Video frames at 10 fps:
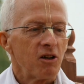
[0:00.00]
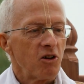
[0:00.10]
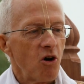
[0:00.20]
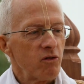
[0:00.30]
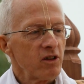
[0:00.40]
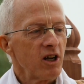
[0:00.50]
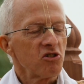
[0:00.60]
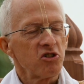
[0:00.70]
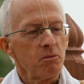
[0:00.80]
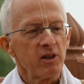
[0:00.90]
Over there,
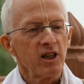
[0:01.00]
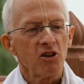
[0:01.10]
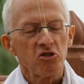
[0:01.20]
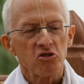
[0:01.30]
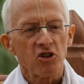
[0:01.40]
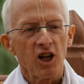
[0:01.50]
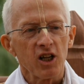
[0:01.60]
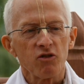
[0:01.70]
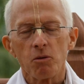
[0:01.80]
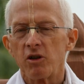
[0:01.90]
somebody else is
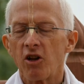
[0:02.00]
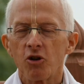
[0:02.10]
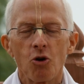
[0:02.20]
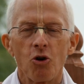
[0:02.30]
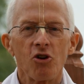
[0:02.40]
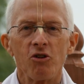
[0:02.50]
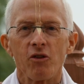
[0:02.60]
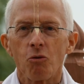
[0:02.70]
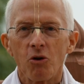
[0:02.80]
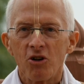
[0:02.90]
calling from another corner of
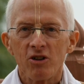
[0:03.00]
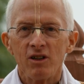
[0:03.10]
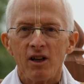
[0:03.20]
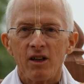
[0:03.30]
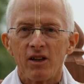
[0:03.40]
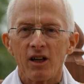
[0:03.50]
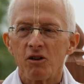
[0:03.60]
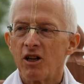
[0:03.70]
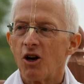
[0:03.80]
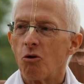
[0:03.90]
the world that,
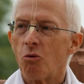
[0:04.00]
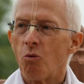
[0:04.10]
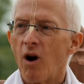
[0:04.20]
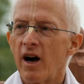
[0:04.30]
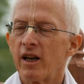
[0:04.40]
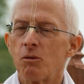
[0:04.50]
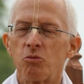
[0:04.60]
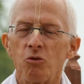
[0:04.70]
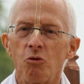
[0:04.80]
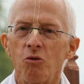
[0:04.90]
why did
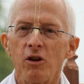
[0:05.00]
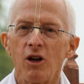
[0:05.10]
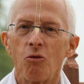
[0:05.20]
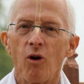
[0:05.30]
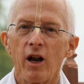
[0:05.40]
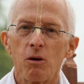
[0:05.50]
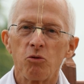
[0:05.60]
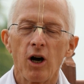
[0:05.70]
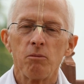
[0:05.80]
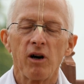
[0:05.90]

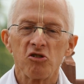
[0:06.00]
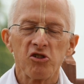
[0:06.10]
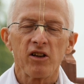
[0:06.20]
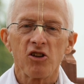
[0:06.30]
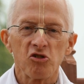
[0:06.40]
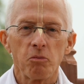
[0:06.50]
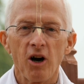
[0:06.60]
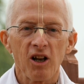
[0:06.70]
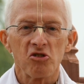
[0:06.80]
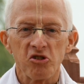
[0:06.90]
Prabhupada set this
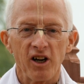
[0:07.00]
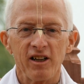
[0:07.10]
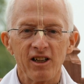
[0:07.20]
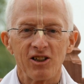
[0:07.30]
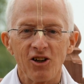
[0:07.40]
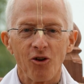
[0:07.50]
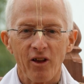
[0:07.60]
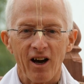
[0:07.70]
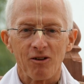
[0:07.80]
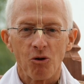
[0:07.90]
policy? I need to know
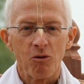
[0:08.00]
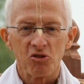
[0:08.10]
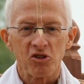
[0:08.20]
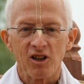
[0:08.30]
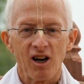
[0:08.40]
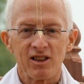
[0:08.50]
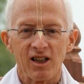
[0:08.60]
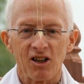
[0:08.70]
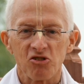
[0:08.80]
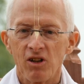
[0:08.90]
that. What was the
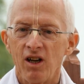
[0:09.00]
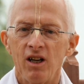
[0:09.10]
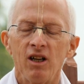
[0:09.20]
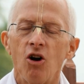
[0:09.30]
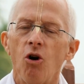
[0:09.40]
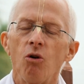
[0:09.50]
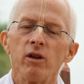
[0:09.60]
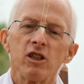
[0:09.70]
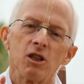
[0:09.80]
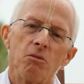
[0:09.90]
context?
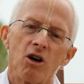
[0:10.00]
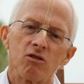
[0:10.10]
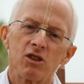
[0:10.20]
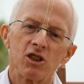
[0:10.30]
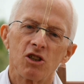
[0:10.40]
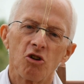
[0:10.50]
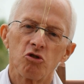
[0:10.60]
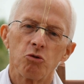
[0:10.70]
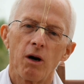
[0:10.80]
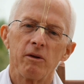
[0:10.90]
Only Tamal Krishna
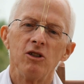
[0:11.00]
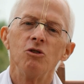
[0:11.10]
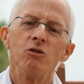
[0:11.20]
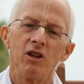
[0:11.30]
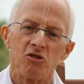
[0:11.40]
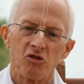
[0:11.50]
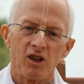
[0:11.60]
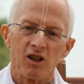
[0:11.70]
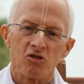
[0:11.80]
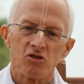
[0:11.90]
Goswami knew these
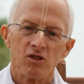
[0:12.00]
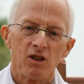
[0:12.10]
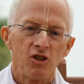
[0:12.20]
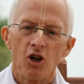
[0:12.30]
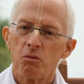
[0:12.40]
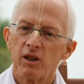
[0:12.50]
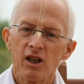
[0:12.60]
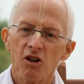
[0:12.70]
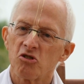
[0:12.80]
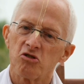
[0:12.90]
things. Nobody
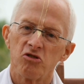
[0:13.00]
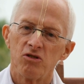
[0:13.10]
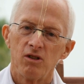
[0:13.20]
else.